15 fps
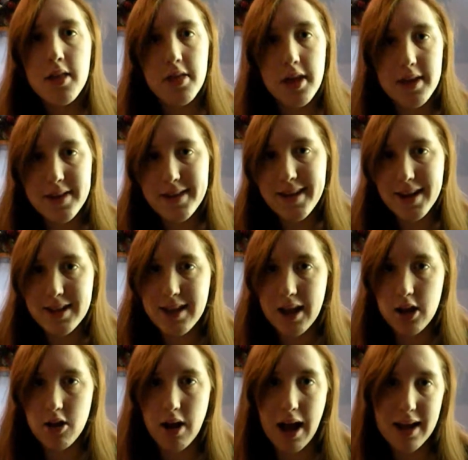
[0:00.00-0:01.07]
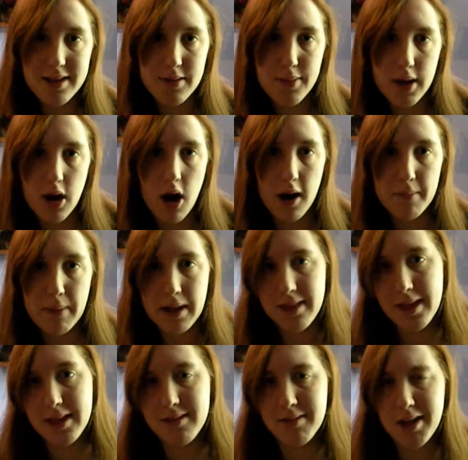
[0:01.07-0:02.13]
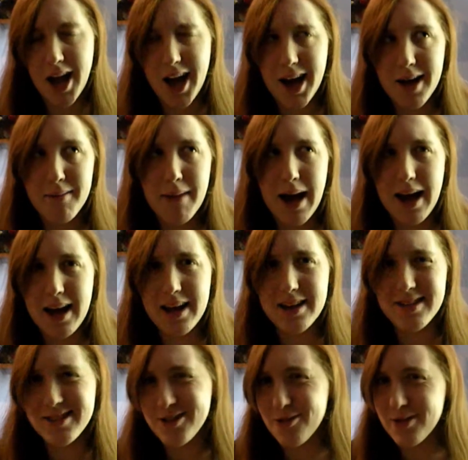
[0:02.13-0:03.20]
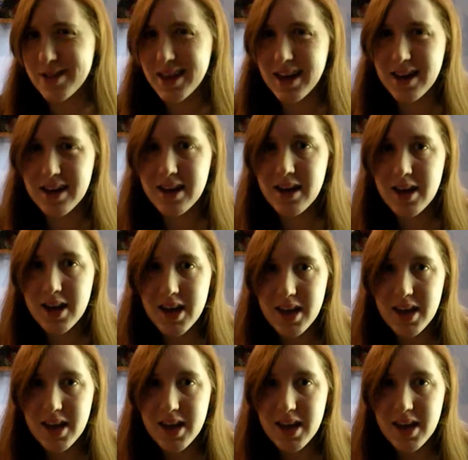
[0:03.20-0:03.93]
this dictator has to be caught by this time, and you think